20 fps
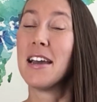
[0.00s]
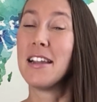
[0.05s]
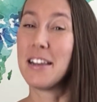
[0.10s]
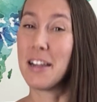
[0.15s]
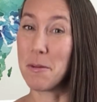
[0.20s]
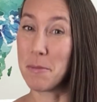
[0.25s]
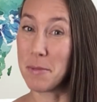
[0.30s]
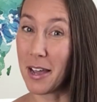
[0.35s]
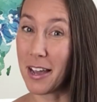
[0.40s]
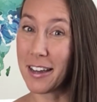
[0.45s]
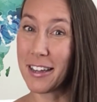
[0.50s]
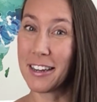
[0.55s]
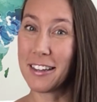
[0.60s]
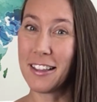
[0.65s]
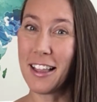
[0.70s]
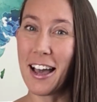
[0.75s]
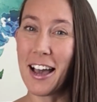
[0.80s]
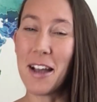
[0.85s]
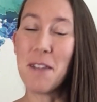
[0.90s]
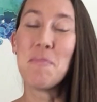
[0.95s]
Now, I'm not going to
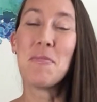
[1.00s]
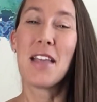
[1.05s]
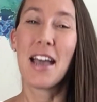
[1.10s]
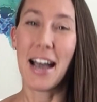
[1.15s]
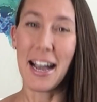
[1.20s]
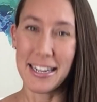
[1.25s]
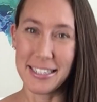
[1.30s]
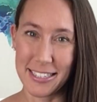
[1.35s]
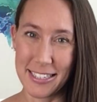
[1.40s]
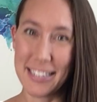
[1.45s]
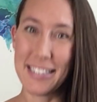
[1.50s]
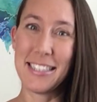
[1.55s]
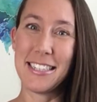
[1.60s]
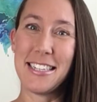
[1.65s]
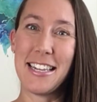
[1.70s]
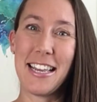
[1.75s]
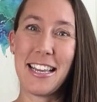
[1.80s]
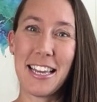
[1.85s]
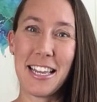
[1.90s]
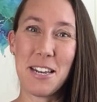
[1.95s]
lie, I did
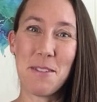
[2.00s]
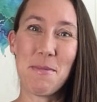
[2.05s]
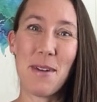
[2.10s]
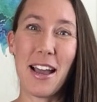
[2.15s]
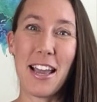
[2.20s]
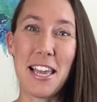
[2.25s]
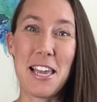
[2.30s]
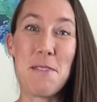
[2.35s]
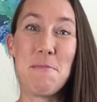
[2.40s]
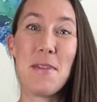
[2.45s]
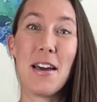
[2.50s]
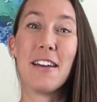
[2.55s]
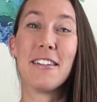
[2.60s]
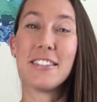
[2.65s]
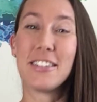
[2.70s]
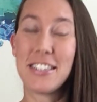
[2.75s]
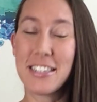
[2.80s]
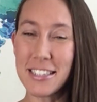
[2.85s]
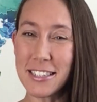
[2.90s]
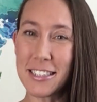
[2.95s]
sneak into my email
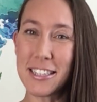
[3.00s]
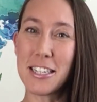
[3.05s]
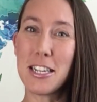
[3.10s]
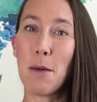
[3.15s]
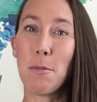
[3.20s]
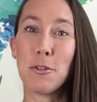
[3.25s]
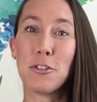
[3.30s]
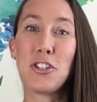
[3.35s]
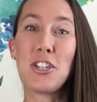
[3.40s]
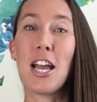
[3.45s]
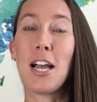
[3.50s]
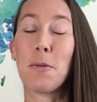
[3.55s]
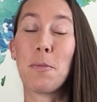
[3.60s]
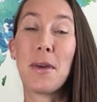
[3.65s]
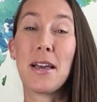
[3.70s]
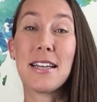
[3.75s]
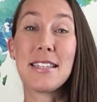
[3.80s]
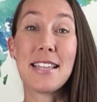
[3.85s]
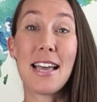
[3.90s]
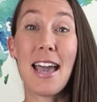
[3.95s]
just to double check
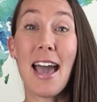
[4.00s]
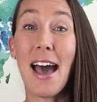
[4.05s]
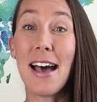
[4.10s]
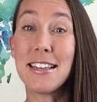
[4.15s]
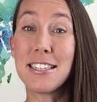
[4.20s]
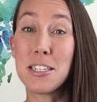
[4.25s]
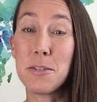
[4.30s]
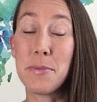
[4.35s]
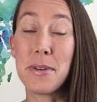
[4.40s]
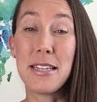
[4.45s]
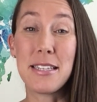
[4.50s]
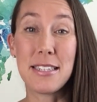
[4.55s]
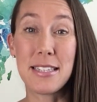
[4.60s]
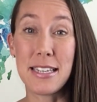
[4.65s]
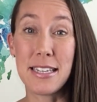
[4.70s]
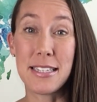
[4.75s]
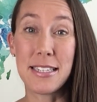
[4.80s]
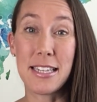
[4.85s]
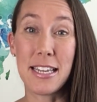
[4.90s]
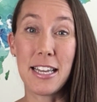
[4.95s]
because I asked to be
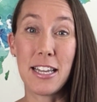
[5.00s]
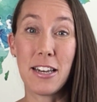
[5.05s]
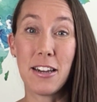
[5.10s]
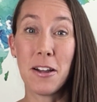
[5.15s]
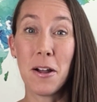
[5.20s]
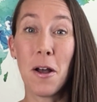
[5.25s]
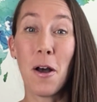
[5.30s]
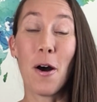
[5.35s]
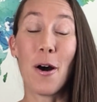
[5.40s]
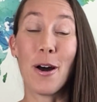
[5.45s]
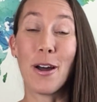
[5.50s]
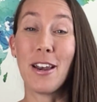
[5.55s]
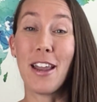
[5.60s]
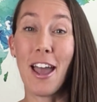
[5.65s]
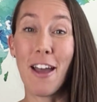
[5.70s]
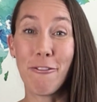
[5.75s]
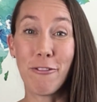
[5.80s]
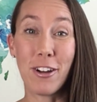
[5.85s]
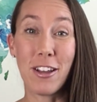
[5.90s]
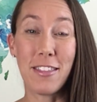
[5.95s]
CC'd on
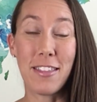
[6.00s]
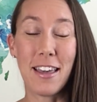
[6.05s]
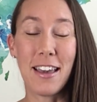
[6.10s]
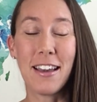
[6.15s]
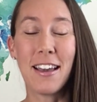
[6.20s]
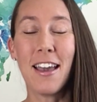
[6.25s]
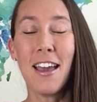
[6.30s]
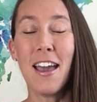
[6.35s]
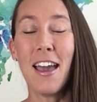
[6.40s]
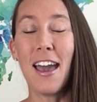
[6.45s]
everything.